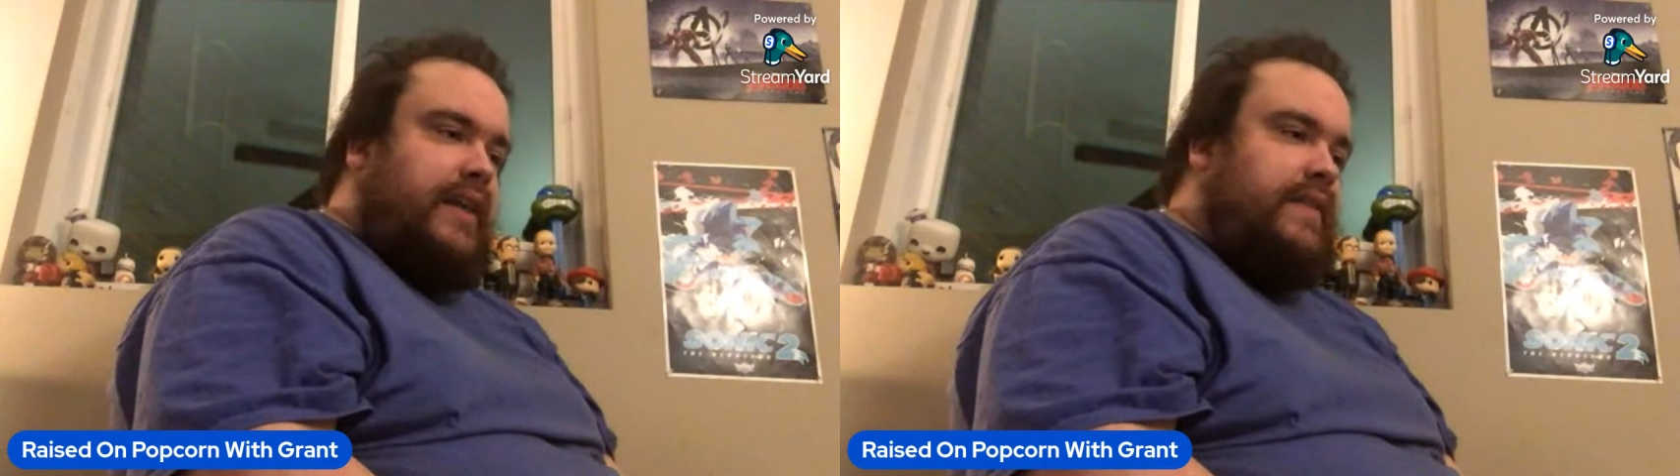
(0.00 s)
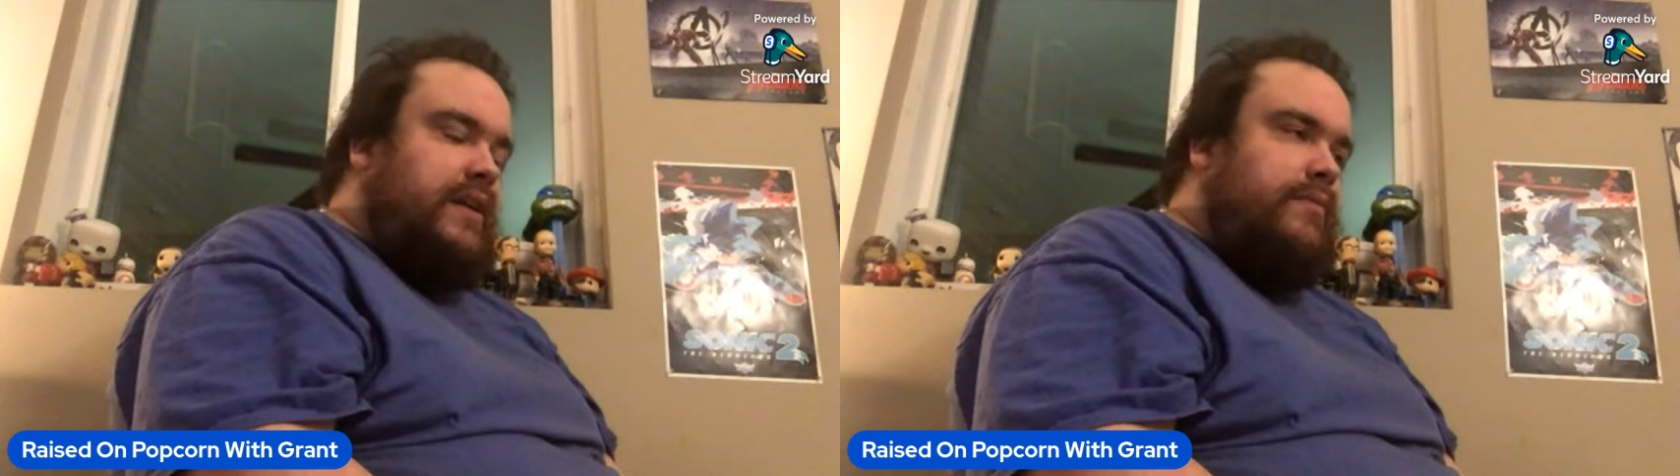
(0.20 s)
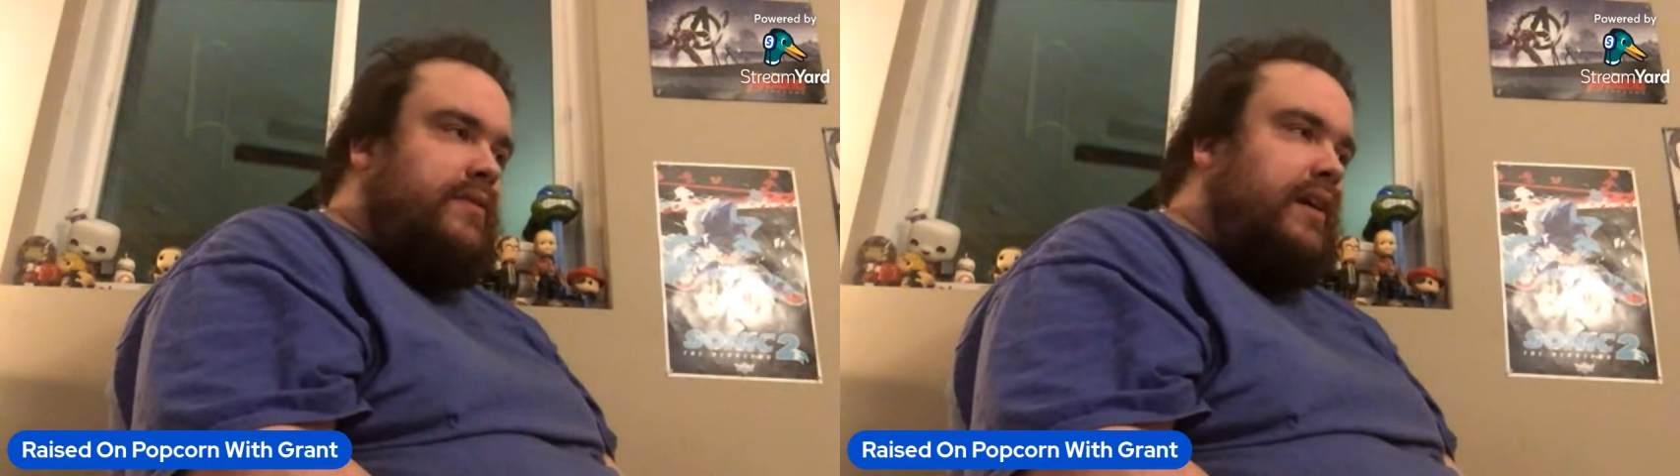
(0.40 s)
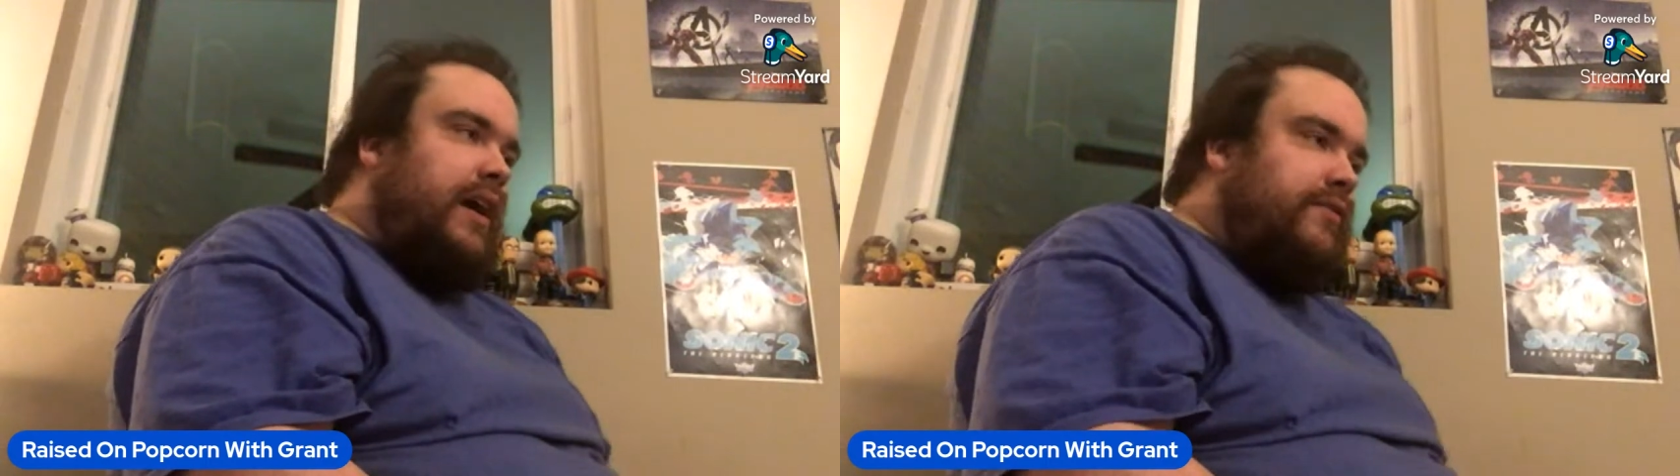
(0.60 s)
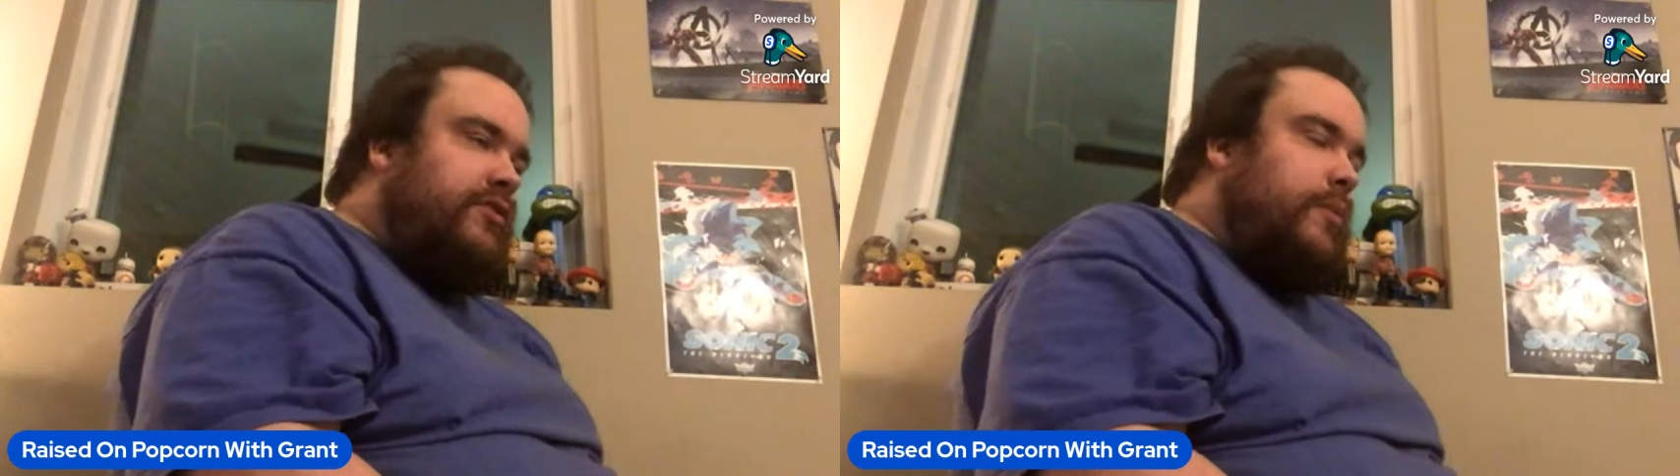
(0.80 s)
And they
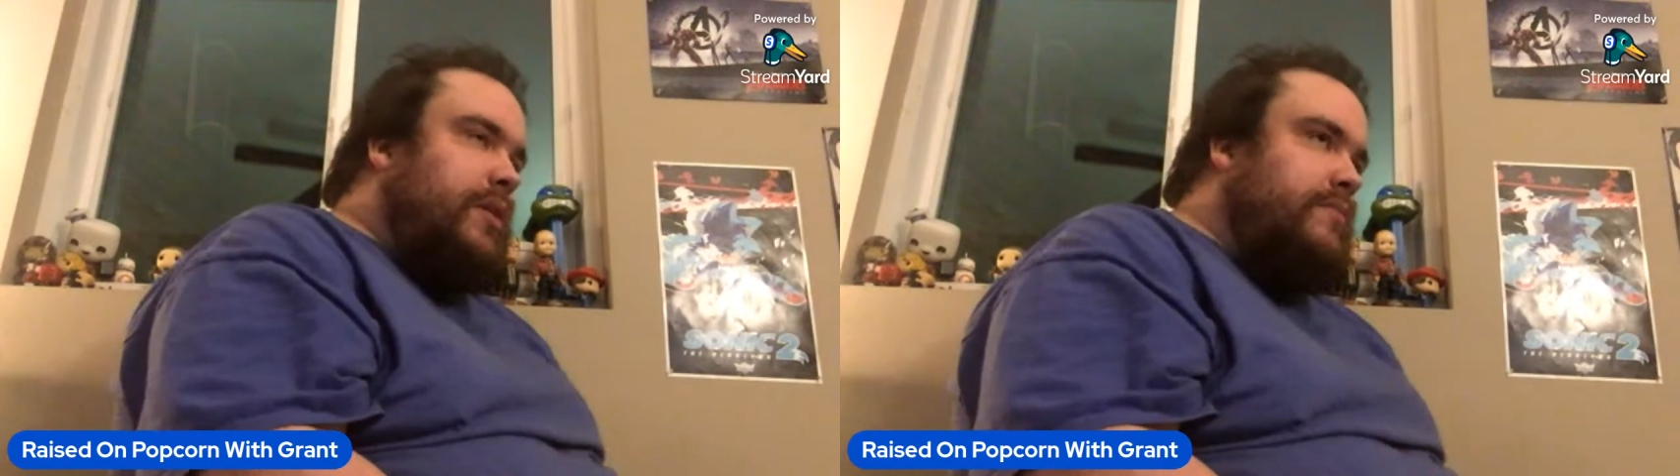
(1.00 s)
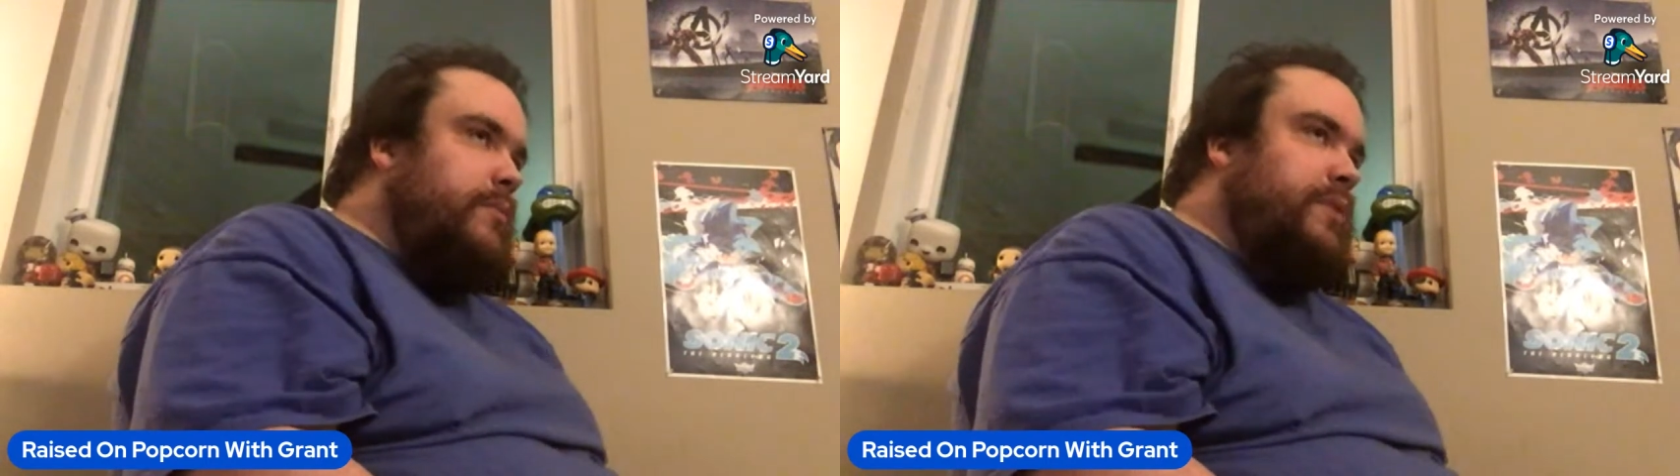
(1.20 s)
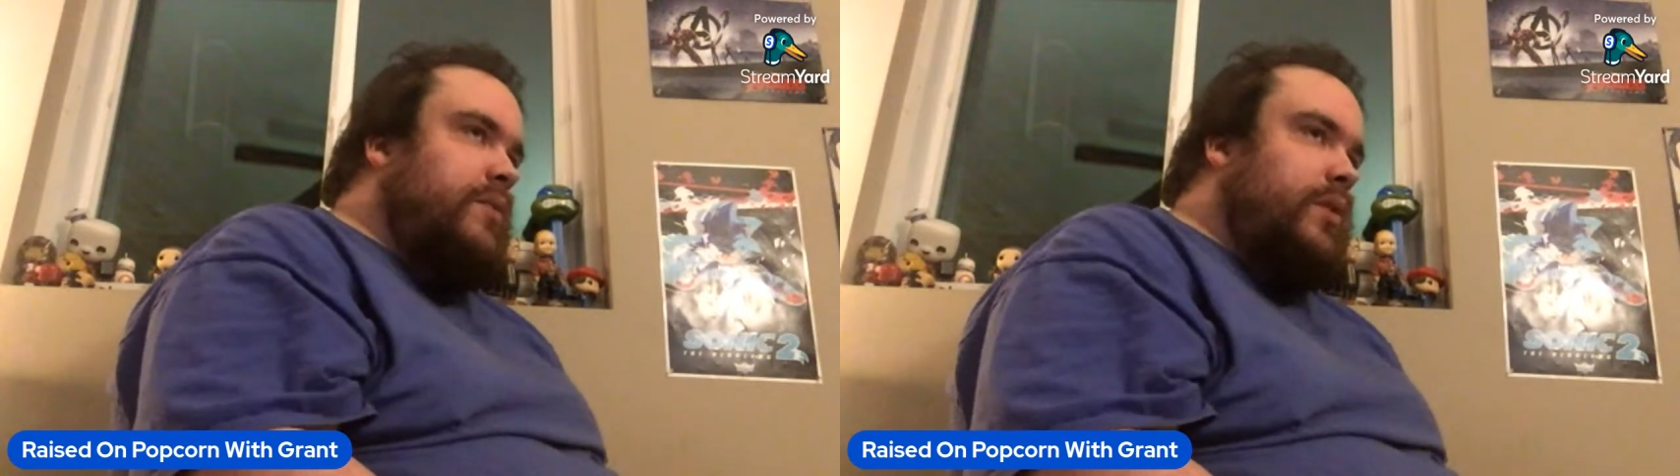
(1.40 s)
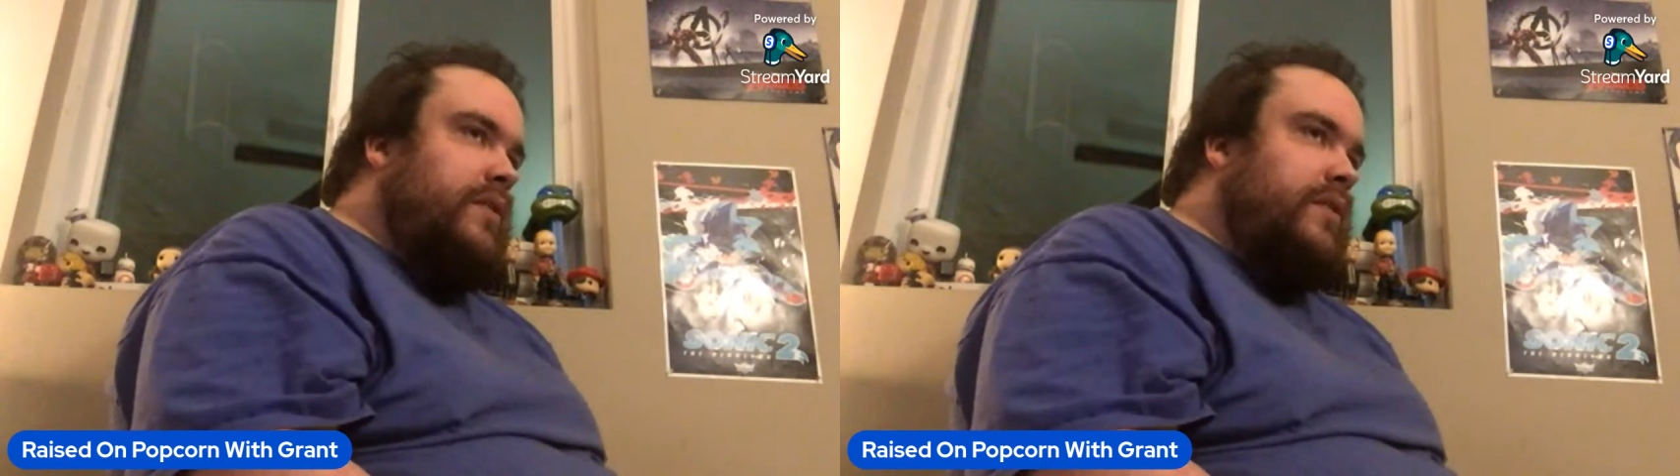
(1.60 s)
kind of sometimes imply one